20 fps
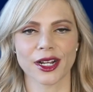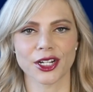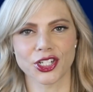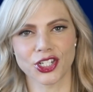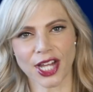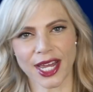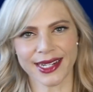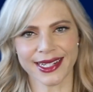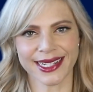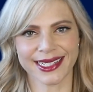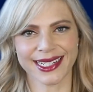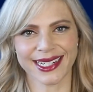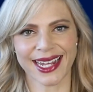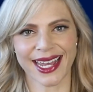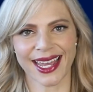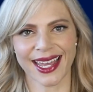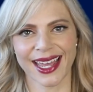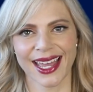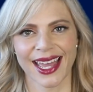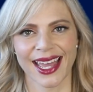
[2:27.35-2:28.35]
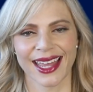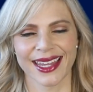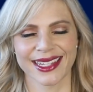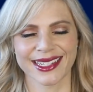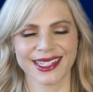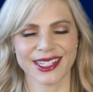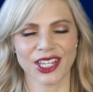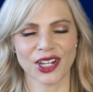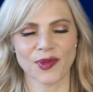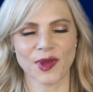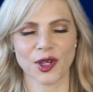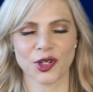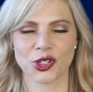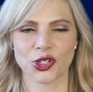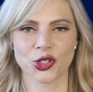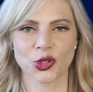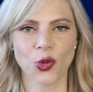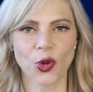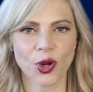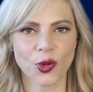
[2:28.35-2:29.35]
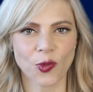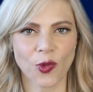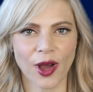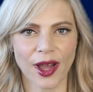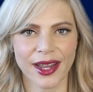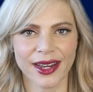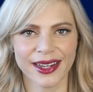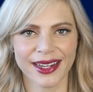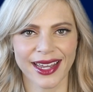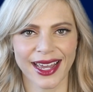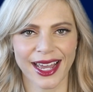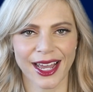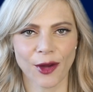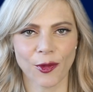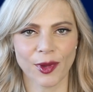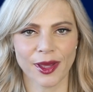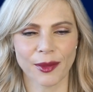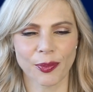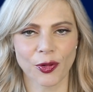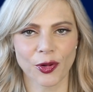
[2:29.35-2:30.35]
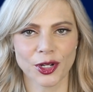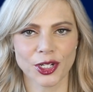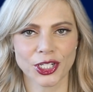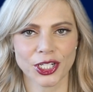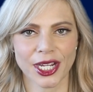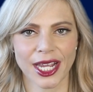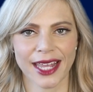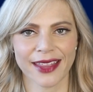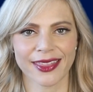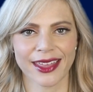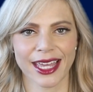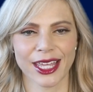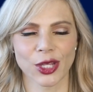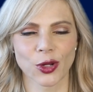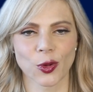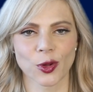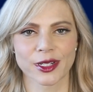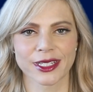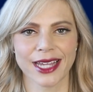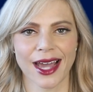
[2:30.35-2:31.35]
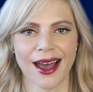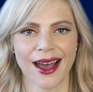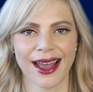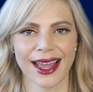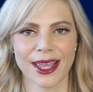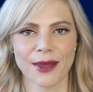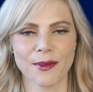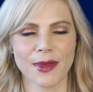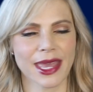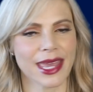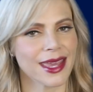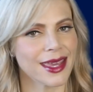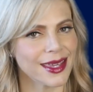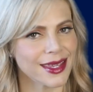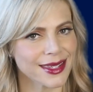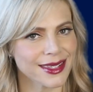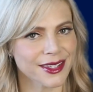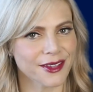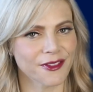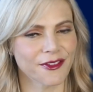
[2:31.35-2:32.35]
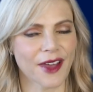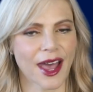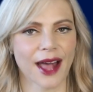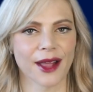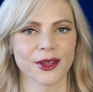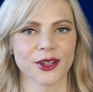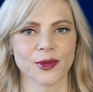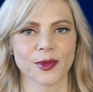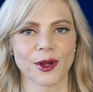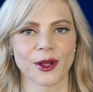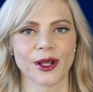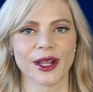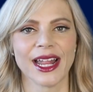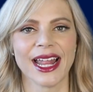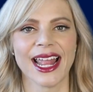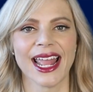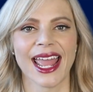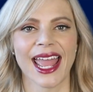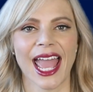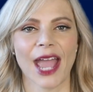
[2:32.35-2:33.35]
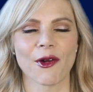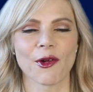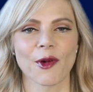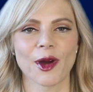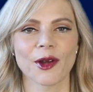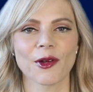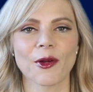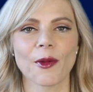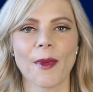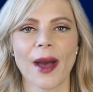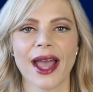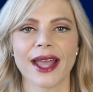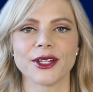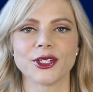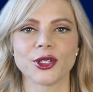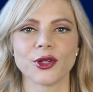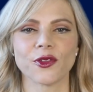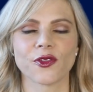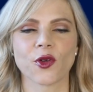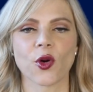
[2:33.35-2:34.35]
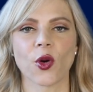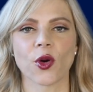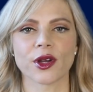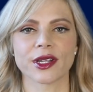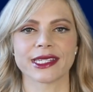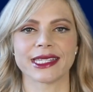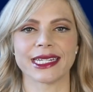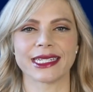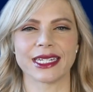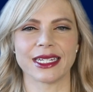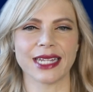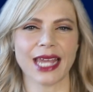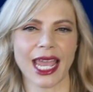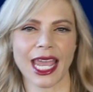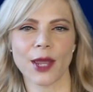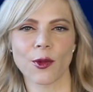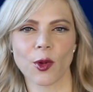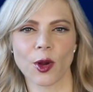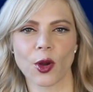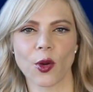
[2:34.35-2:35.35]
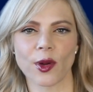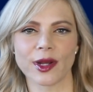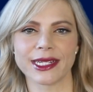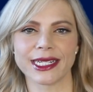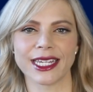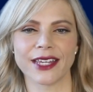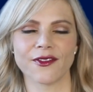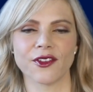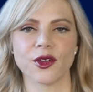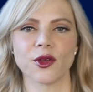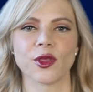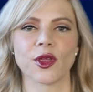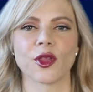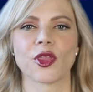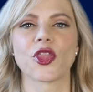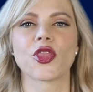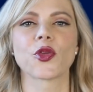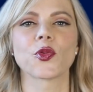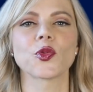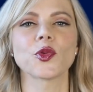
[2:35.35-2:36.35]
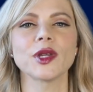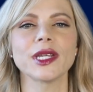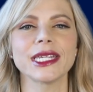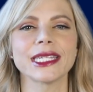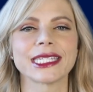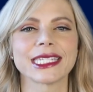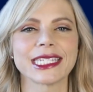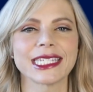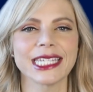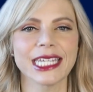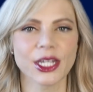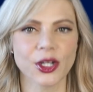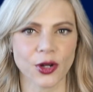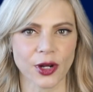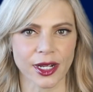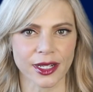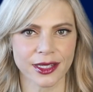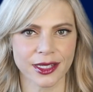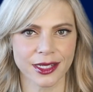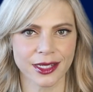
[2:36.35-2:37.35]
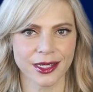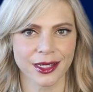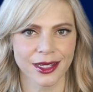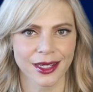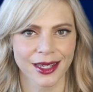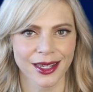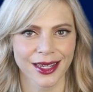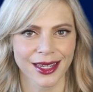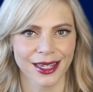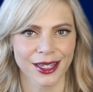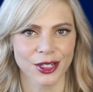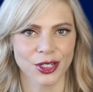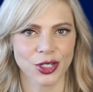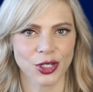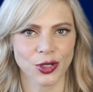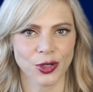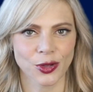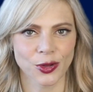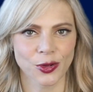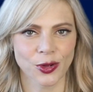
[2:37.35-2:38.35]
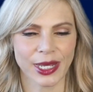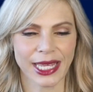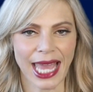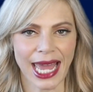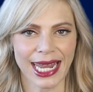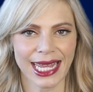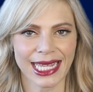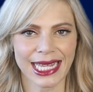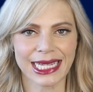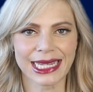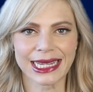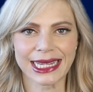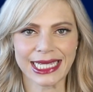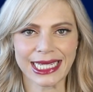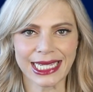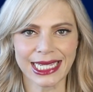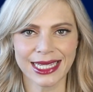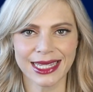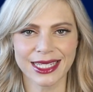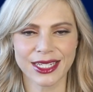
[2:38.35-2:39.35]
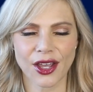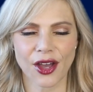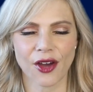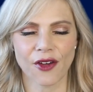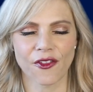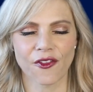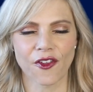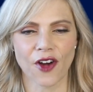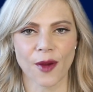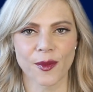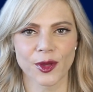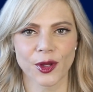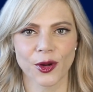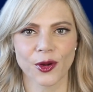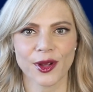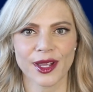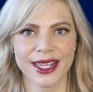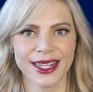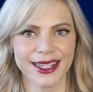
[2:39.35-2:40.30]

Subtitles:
agenda today. This is going to be a short one. We appreciate that your time is valuable, and we want to remind you, of course, that today we're going to give you the 3 secrets to getting leads from your